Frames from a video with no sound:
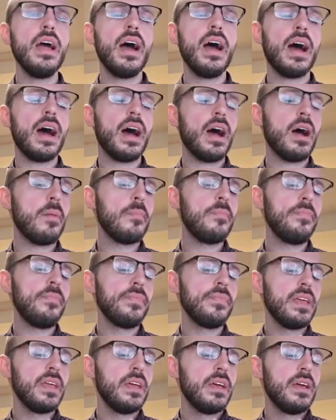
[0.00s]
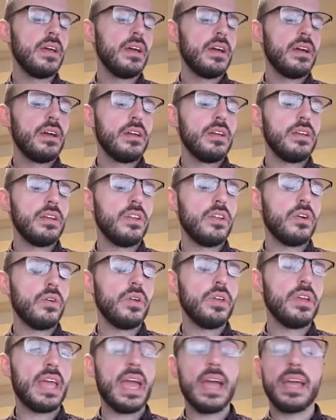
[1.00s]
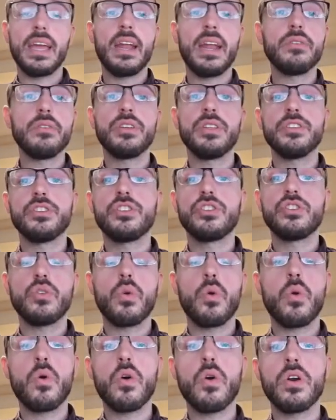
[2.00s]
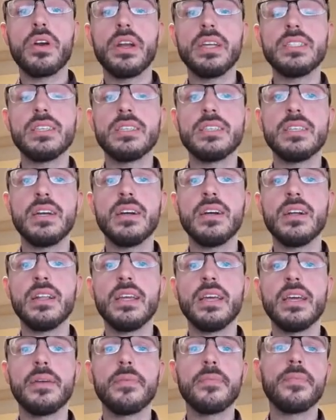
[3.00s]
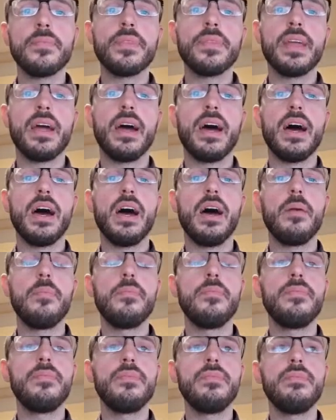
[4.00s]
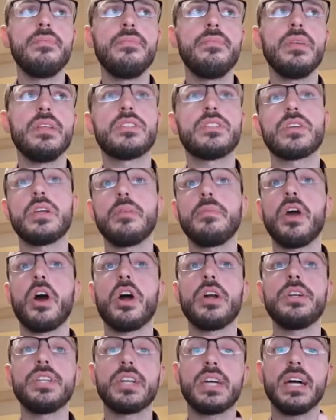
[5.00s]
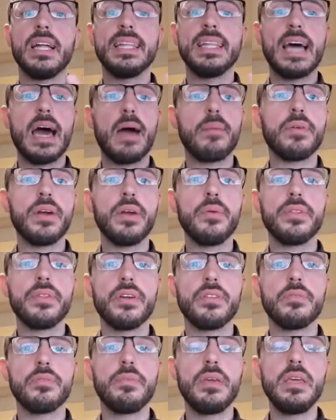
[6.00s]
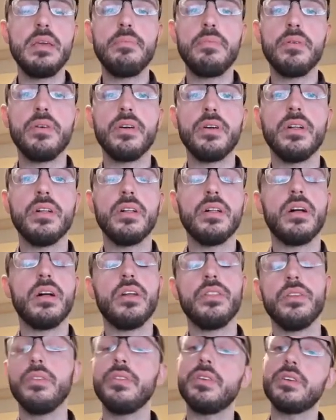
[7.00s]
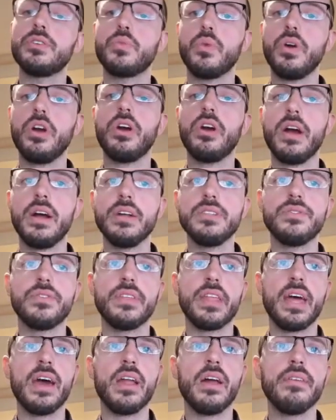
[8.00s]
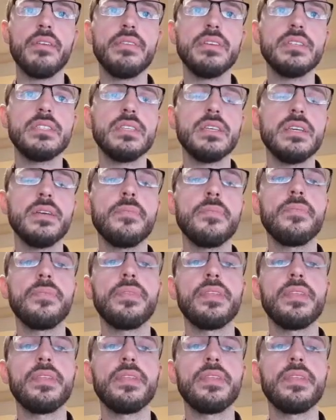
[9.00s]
You can't get out to the store necessarily. It's going to be hard to collaborate with other people, although there's workarounds for that, obviously.